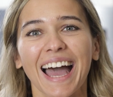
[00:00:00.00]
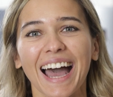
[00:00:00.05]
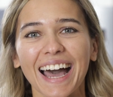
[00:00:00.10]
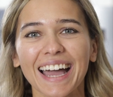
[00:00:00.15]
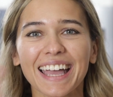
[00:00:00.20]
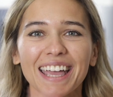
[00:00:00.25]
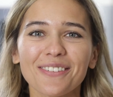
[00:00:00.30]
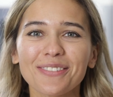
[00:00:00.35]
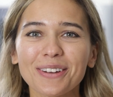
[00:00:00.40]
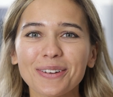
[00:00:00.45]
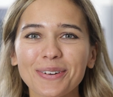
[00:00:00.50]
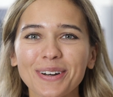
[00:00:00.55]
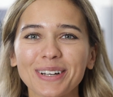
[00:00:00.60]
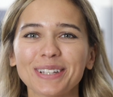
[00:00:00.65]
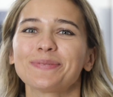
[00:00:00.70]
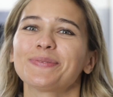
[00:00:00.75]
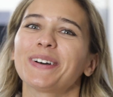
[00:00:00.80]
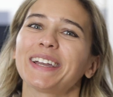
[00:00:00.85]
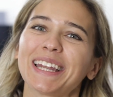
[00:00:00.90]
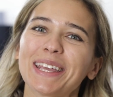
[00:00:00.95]
Hi
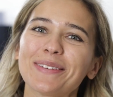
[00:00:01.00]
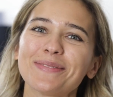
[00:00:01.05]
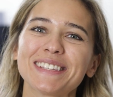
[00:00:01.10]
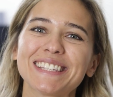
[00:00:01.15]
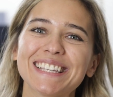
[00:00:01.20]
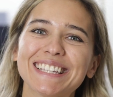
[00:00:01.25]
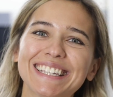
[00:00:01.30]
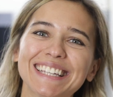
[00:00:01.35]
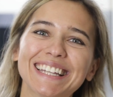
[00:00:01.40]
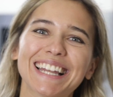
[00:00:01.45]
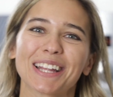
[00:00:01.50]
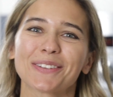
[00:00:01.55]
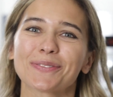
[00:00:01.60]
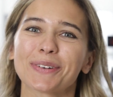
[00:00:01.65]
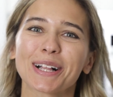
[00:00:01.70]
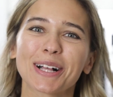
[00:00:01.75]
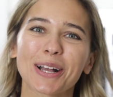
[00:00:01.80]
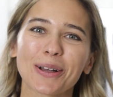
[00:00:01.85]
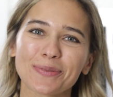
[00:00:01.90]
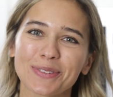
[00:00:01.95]
everyone, my name is Idil and
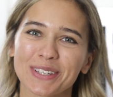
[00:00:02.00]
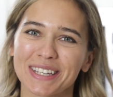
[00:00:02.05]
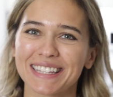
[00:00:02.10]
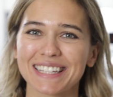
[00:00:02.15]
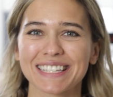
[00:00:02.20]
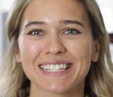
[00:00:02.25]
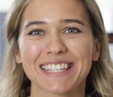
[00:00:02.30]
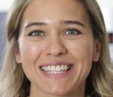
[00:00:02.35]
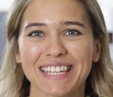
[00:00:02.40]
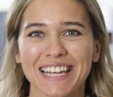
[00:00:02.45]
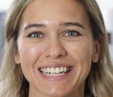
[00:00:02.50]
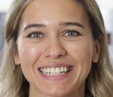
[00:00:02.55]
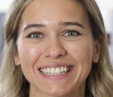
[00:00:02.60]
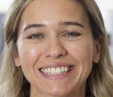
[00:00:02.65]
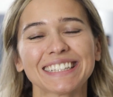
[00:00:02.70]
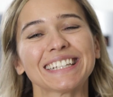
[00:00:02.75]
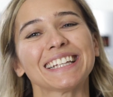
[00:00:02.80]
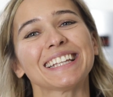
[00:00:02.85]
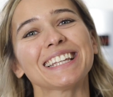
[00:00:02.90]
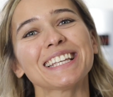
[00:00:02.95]
welcome to Idil's
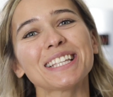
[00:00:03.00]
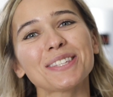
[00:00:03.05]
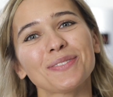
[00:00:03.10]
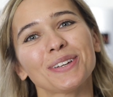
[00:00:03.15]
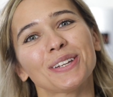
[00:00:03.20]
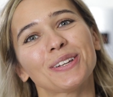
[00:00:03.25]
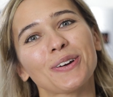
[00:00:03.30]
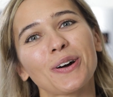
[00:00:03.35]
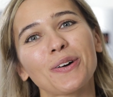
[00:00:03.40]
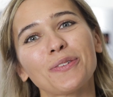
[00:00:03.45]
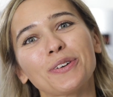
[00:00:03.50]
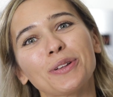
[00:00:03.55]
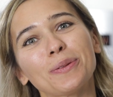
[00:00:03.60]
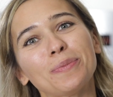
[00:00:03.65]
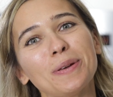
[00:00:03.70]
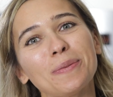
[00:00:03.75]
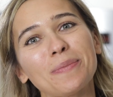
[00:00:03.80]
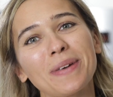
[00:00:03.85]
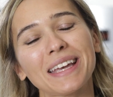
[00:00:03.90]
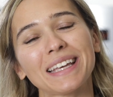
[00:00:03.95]
channel. In this video we'll
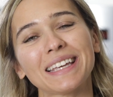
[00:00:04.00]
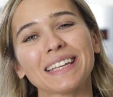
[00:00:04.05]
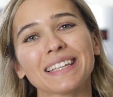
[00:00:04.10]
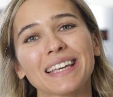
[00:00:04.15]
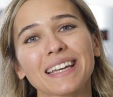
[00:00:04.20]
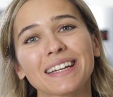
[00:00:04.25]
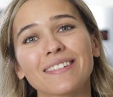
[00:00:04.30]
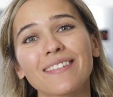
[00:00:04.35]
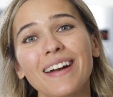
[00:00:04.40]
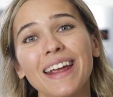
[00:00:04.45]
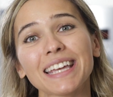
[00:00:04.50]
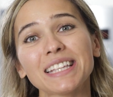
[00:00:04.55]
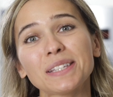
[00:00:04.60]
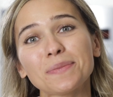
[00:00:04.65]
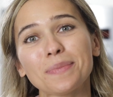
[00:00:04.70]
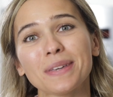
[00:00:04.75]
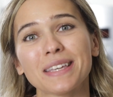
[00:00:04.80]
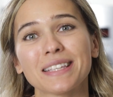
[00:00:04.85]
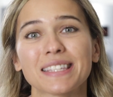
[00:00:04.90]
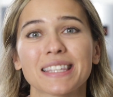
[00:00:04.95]
be making a
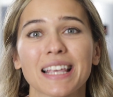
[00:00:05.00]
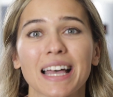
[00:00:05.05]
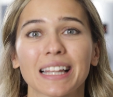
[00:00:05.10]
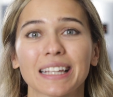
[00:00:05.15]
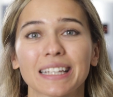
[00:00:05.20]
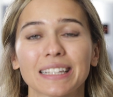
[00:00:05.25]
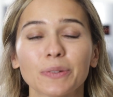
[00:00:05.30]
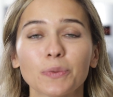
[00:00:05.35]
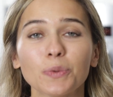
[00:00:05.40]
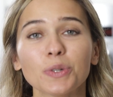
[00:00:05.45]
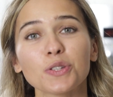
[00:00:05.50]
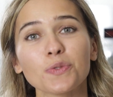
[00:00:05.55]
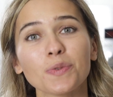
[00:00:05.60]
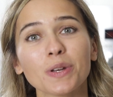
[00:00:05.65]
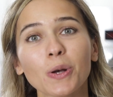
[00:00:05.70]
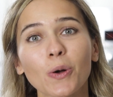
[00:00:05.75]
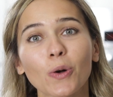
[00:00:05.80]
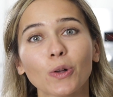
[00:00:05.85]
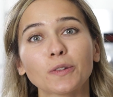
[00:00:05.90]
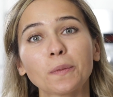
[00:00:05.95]
great bean salad which
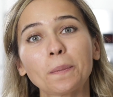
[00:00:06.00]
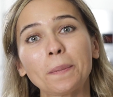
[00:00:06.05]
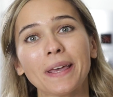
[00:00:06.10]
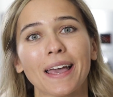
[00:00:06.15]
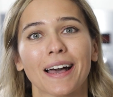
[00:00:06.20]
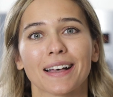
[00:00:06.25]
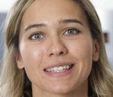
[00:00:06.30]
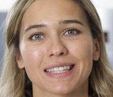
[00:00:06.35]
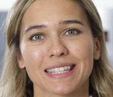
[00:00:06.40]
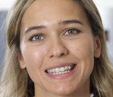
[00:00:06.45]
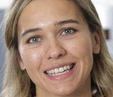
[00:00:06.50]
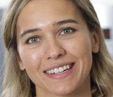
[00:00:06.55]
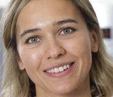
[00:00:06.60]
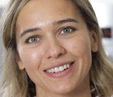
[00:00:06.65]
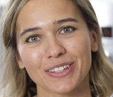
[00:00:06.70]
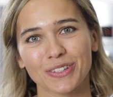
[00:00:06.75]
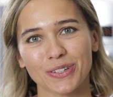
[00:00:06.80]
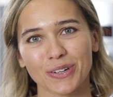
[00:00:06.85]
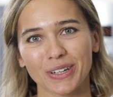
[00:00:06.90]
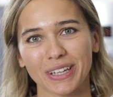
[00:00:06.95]
we called Piyaz here
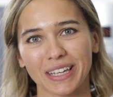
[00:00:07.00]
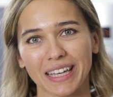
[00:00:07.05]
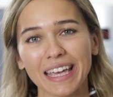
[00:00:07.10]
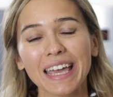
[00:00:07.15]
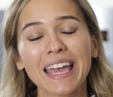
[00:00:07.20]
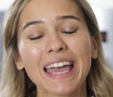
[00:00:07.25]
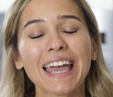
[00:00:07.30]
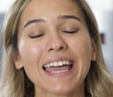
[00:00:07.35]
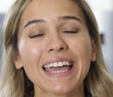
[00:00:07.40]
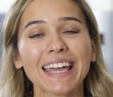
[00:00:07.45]
in Turkey.